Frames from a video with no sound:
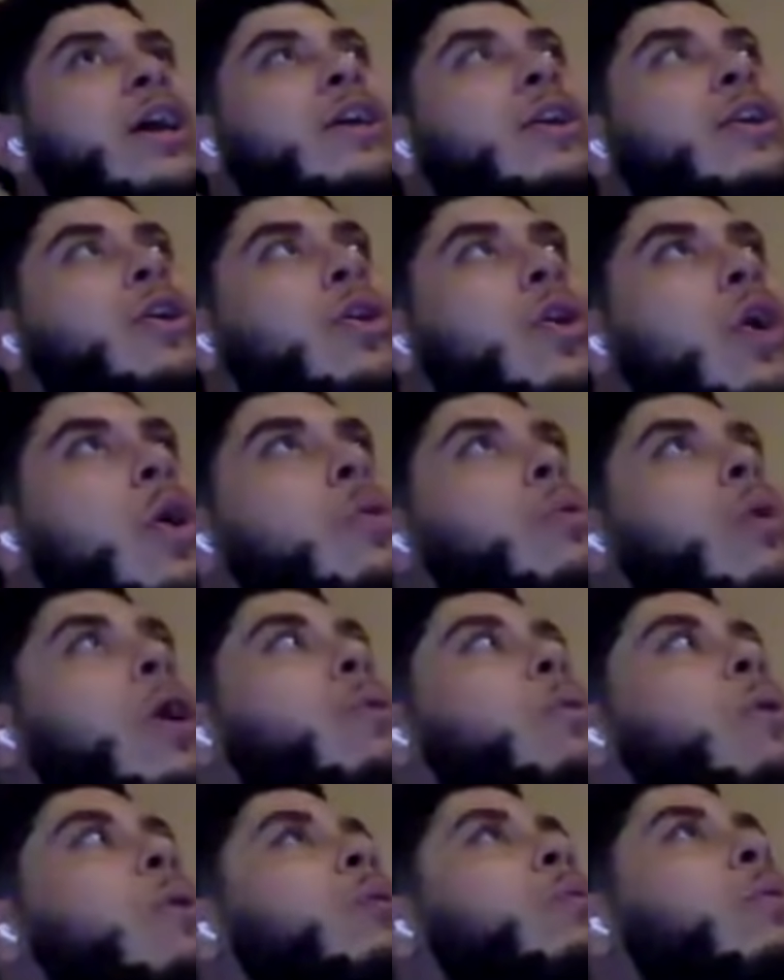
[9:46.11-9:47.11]
you know
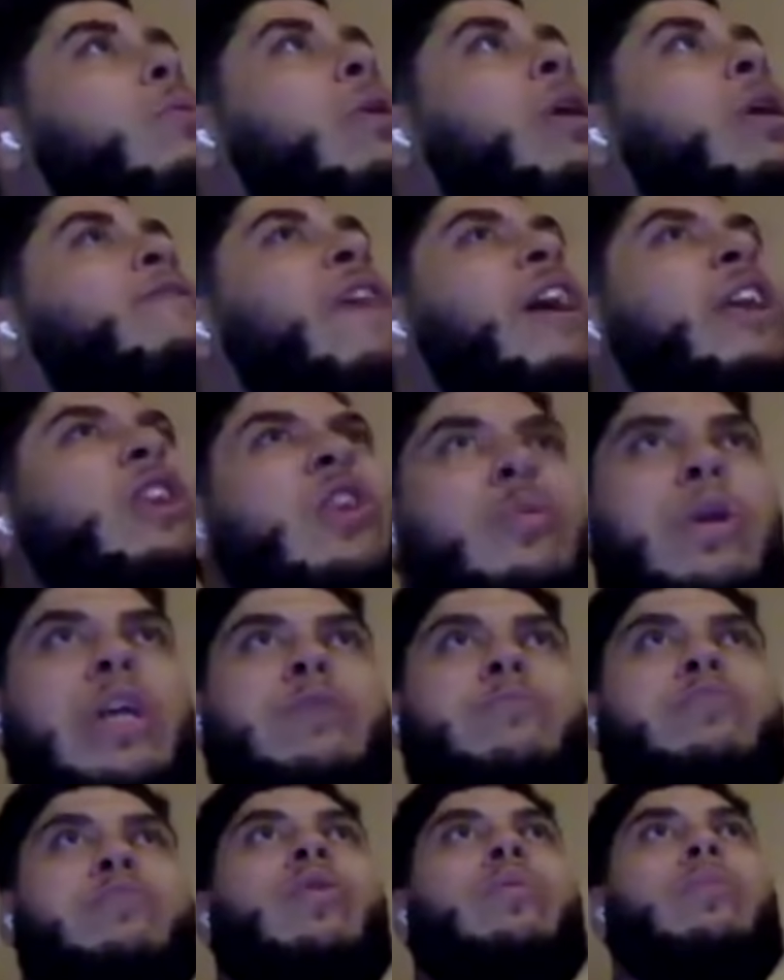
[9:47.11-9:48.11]
what if I do
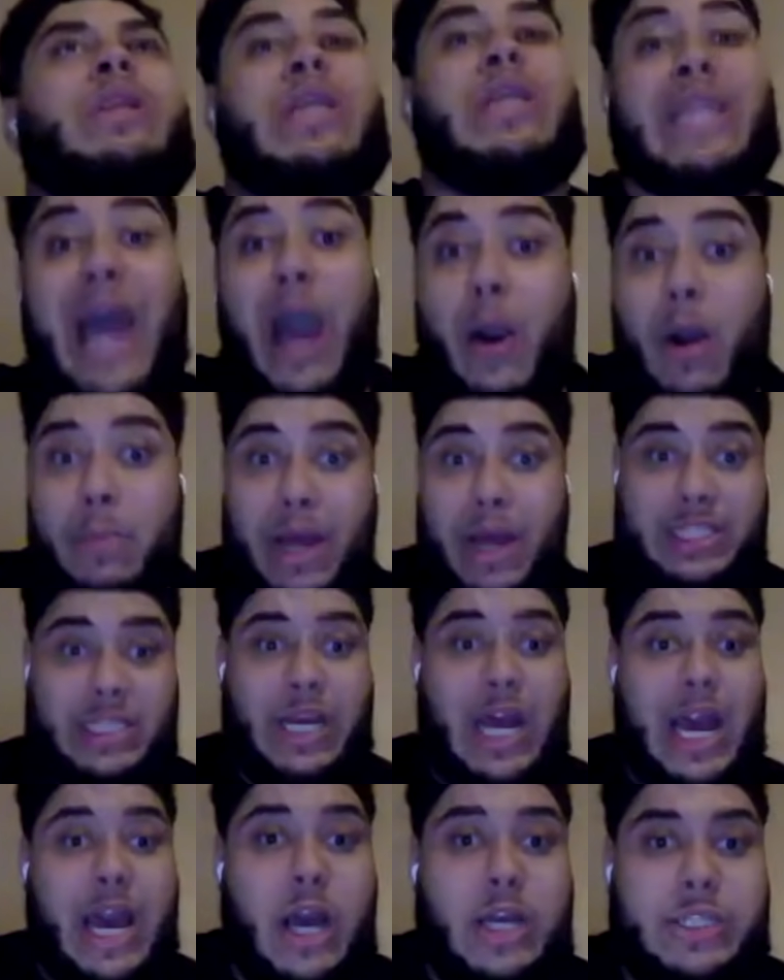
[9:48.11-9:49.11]
explore with now I'm as
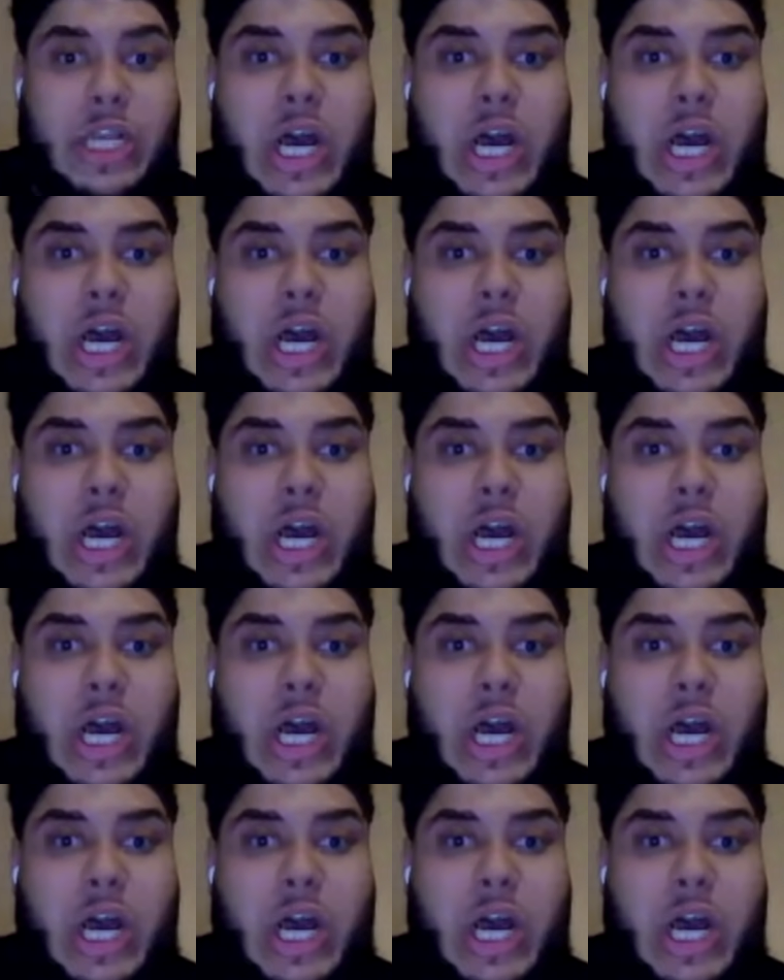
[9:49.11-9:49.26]
an